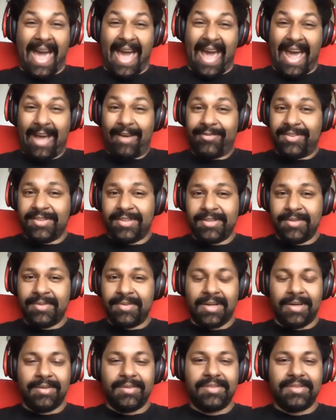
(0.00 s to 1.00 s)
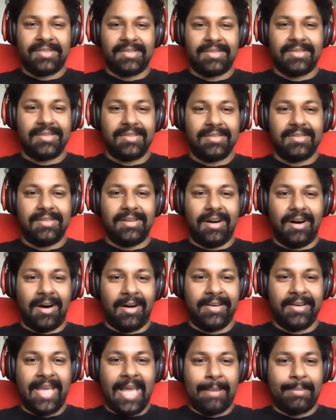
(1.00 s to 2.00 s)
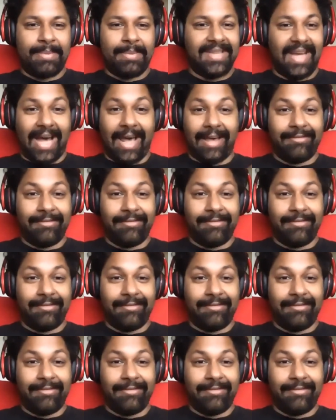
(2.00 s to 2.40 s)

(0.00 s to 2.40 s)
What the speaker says: have to do those on campus.